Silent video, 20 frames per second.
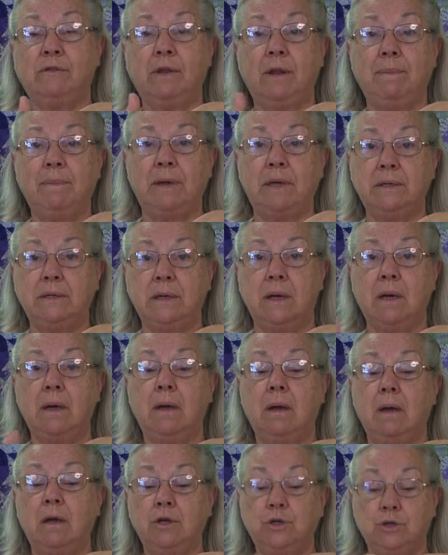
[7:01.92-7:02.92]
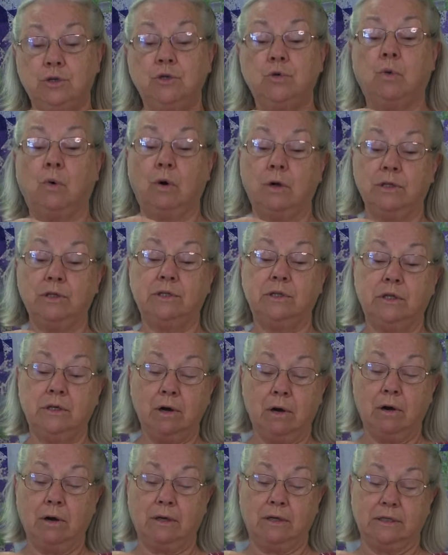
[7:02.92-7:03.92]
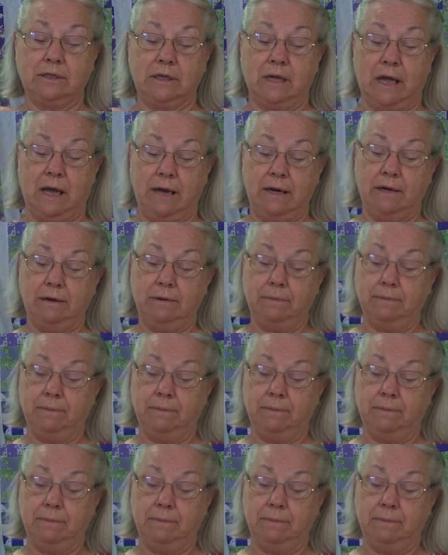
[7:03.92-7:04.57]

flip it towards the dark side.